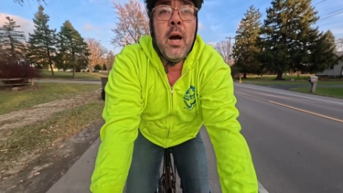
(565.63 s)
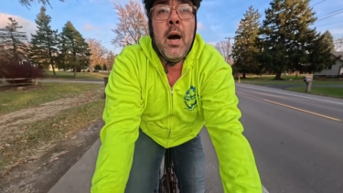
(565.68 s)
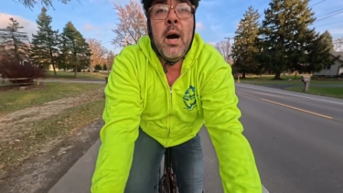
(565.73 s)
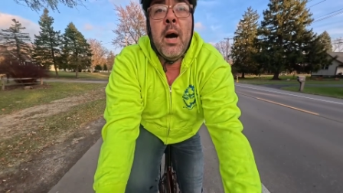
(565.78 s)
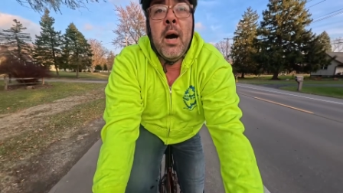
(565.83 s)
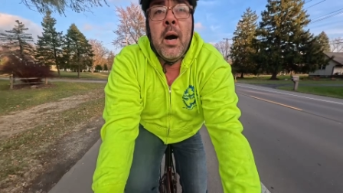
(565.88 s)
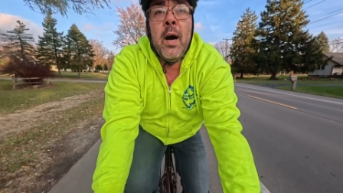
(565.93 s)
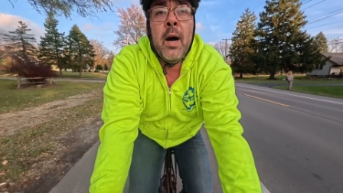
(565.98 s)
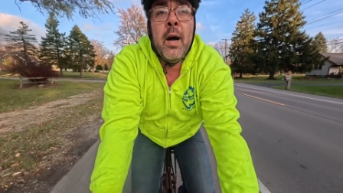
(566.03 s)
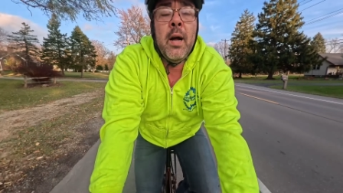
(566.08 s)

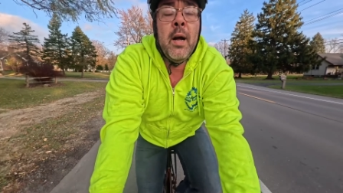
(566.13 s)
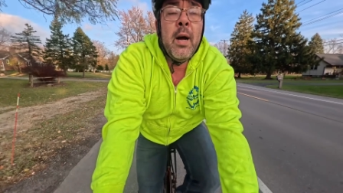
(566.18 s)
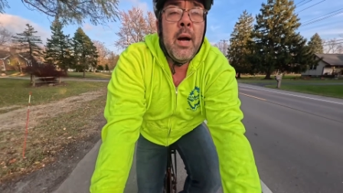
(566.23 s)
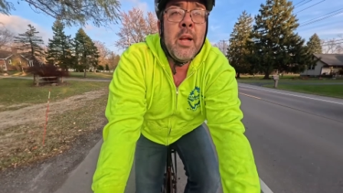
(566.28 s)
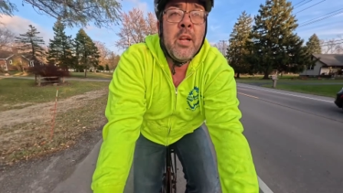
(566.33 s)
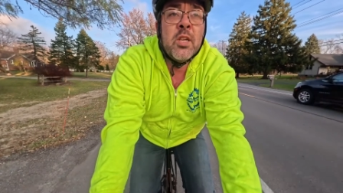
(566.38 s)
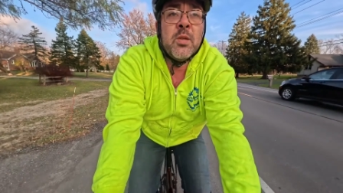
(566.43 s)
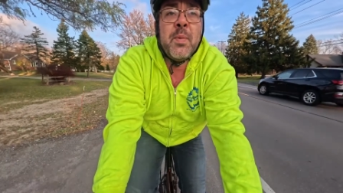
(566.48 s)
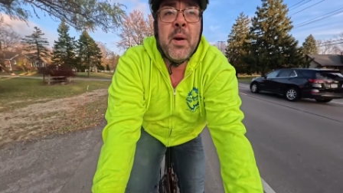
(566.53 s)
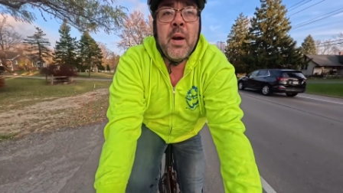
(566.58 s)

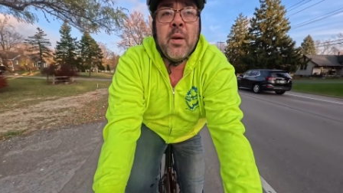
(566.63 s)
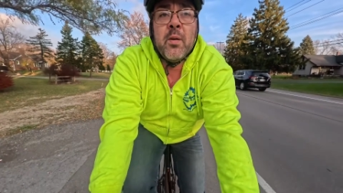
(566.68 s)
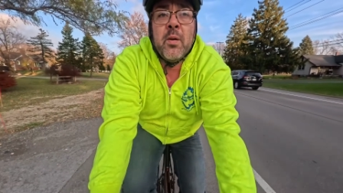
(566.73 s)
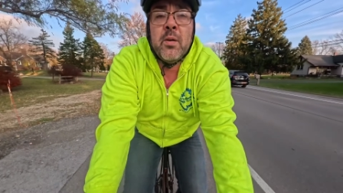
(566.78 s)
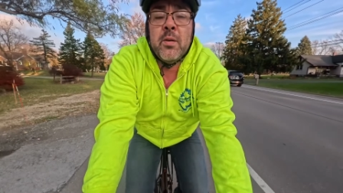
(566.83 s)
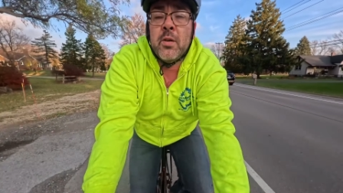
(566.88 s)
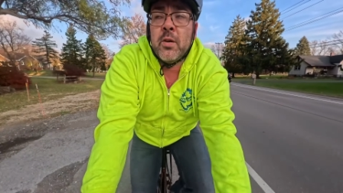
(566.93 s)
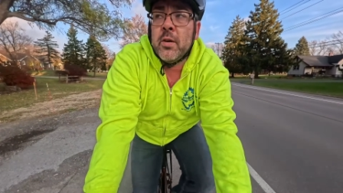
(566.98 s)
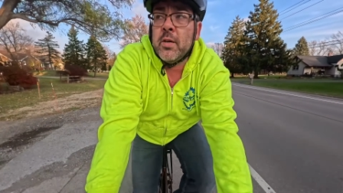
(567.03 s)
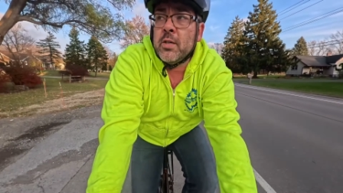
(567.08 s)
I use my
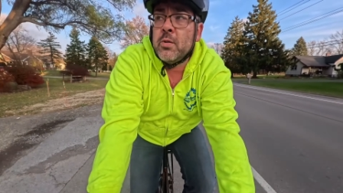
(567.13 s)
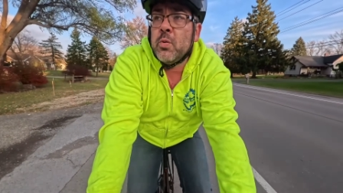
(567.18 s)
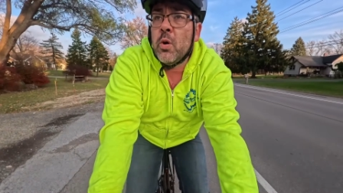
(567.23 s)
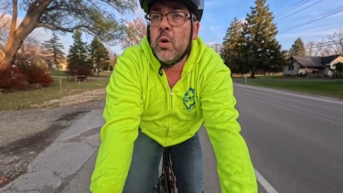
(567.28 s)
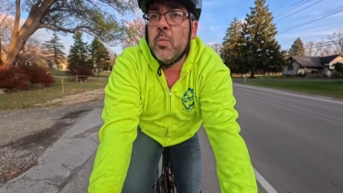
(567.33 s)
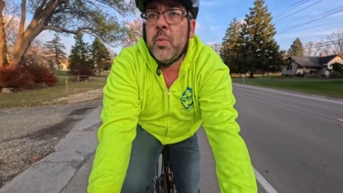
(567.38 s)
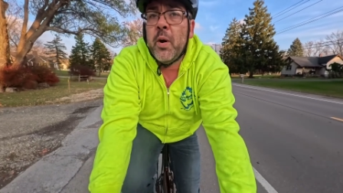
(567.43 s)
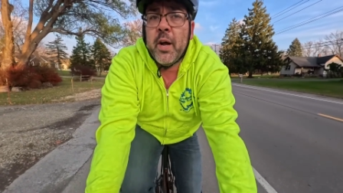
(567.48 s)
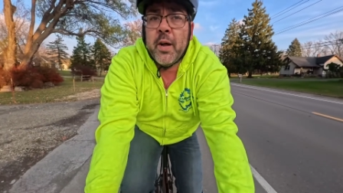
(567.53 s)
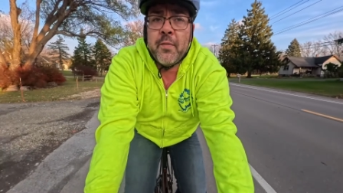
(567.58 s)
endurance
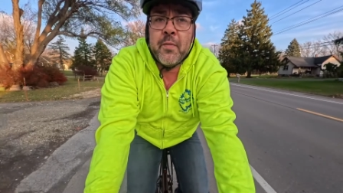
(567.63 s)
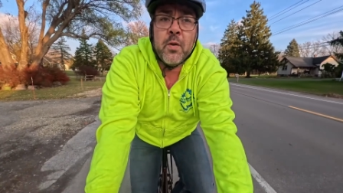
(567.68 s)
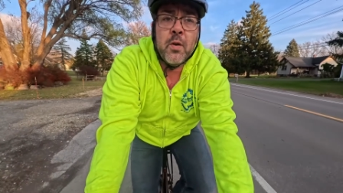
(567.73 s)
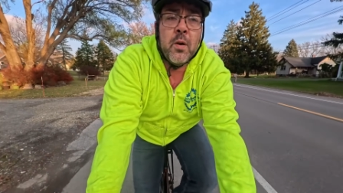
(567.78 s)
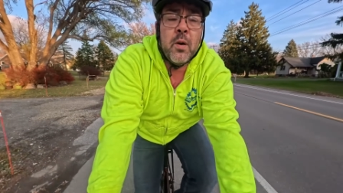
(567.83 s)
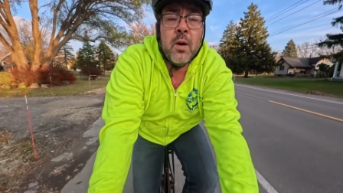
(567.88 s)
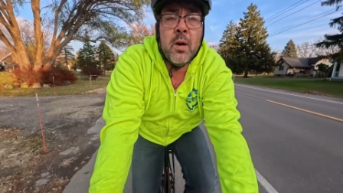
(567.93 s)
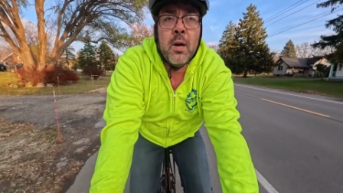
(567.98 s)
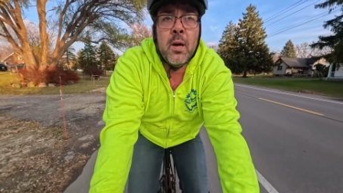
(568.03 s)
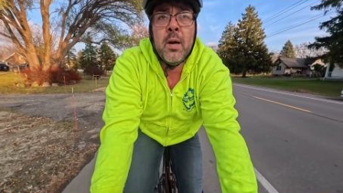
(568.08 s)
road bike
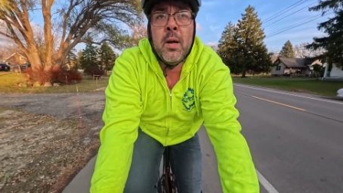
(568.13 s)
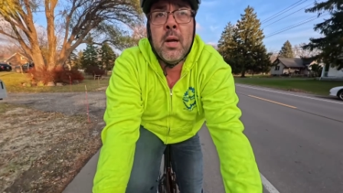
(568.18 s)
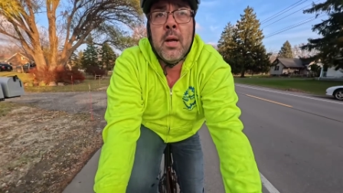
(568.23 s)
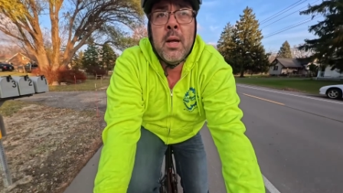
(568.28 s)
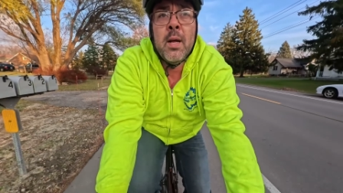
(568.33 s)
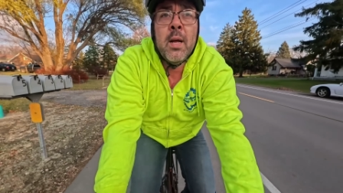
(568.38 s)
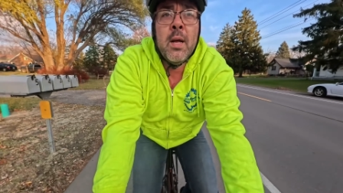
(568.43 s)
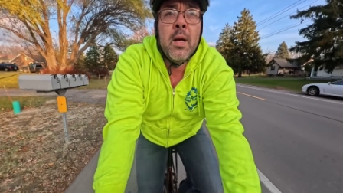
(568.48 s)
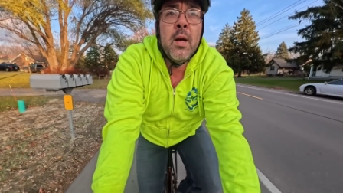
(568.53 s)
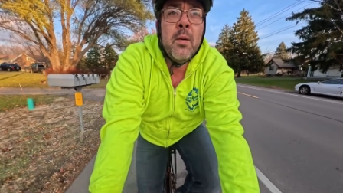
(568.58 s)
for
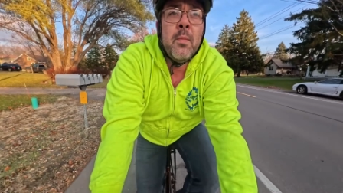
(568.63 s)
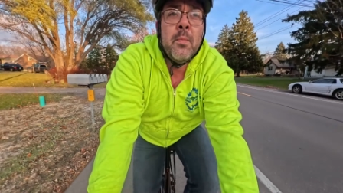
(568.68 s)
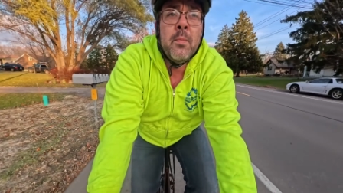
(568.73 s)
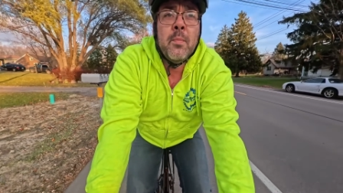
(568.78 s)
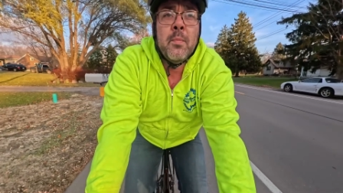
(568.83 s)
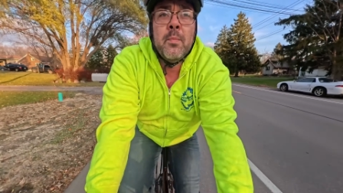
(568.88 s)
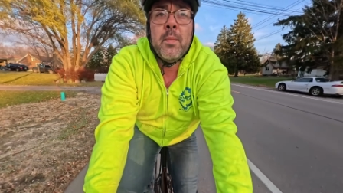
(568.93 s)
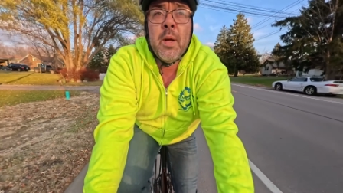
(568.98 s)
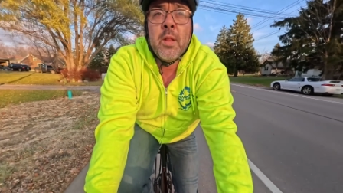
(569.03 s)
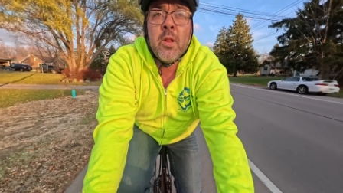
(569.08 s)

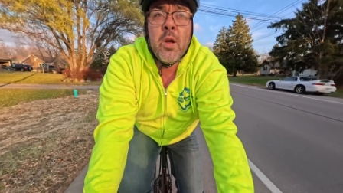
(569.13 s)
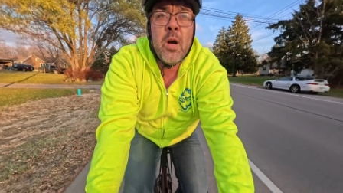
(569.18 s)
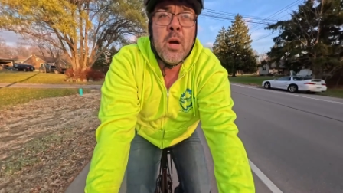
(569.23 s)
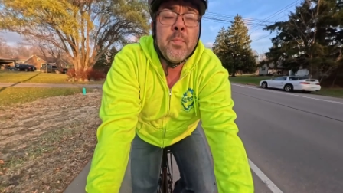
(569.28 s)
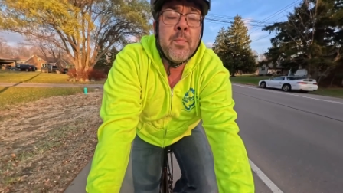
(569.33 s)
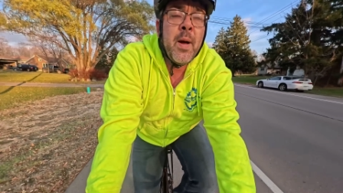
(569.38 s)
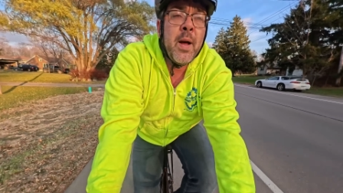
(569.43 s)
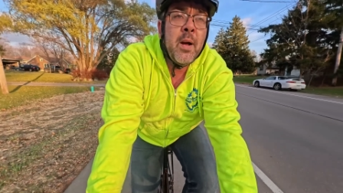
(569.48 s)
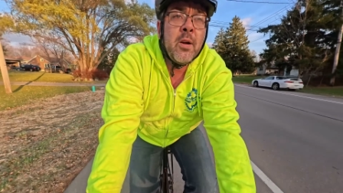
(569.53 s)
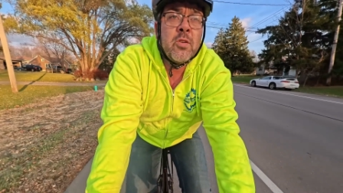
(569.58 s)
my
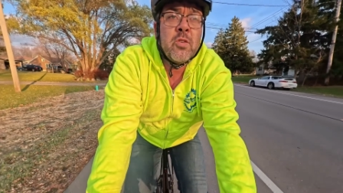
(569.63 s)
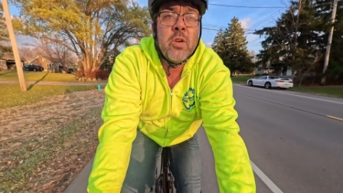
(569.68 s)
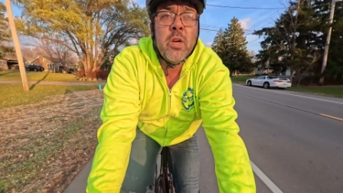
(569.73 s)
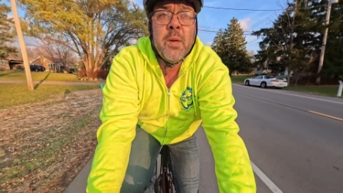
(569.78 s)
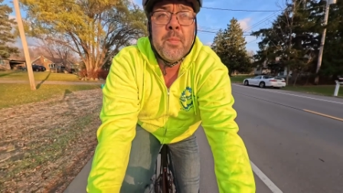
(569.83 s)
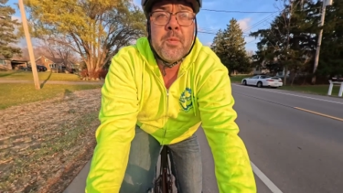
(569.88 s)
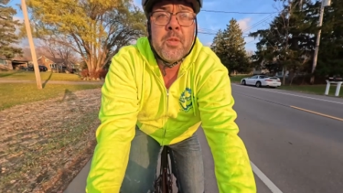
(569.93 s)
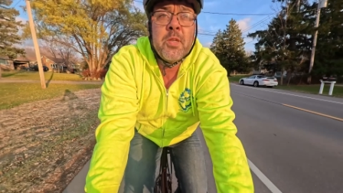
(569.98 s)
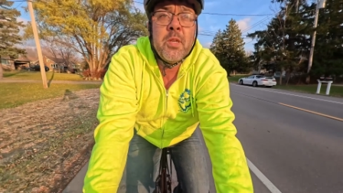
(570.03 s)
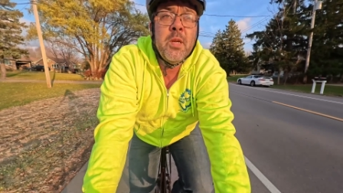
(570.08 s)
long mile
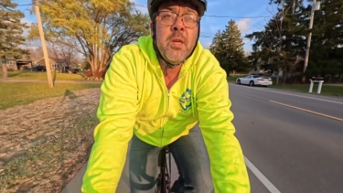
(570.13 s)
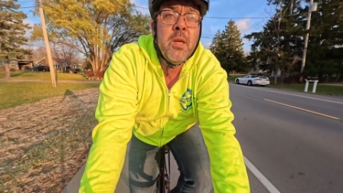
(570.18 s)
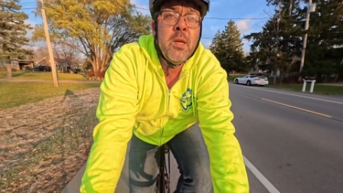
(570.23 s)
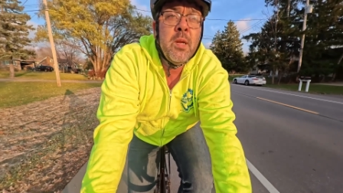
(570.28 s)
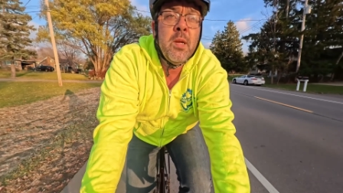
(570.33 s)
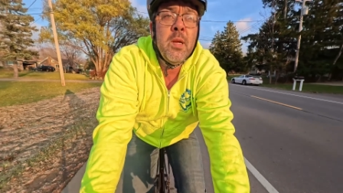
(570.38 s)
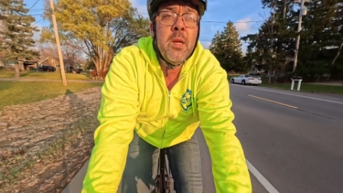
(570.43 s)
trips.